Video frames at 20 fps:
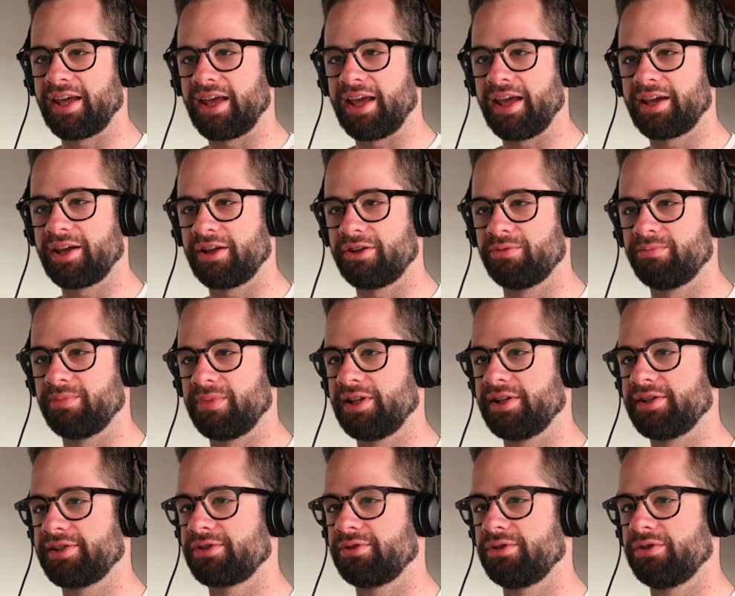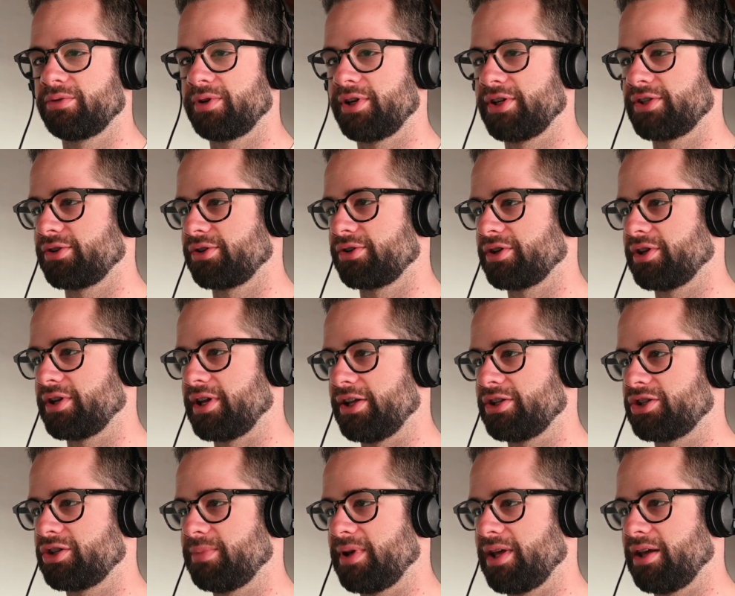hey, can you please do research on
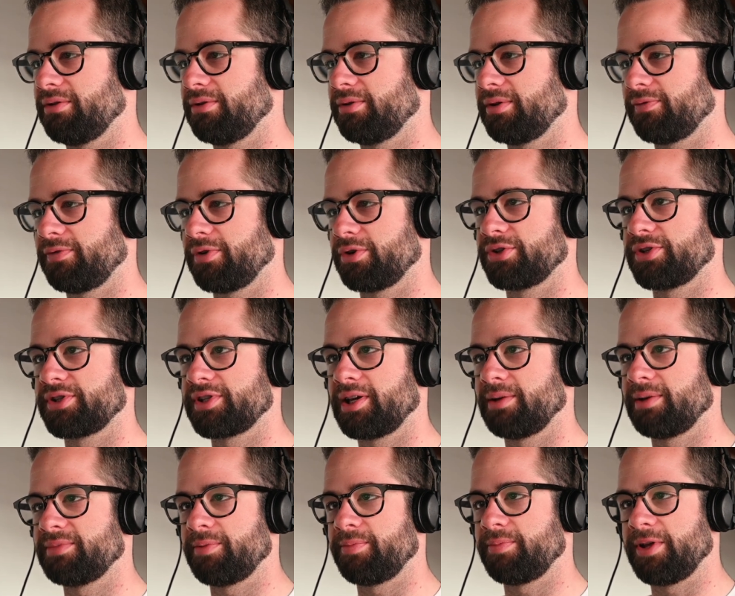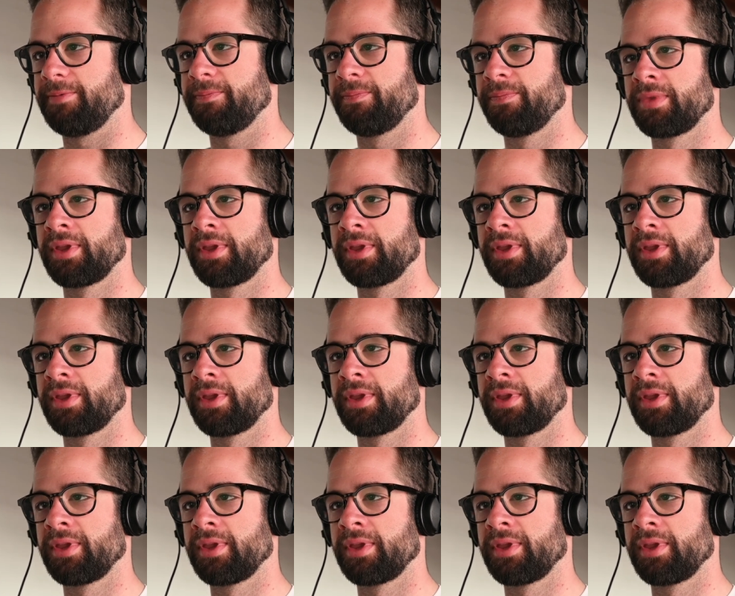A2A versus MCP?